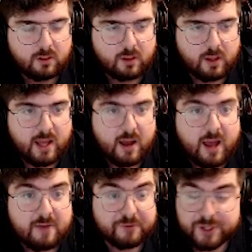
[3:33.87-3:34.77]
And,
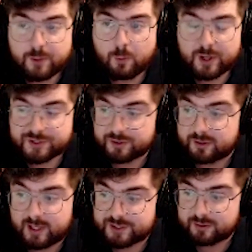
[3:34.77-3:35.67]
and for you, what does your
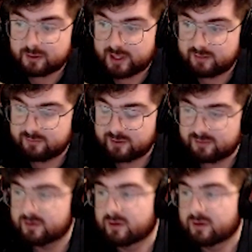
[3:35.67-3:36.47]
collection look like in Vive?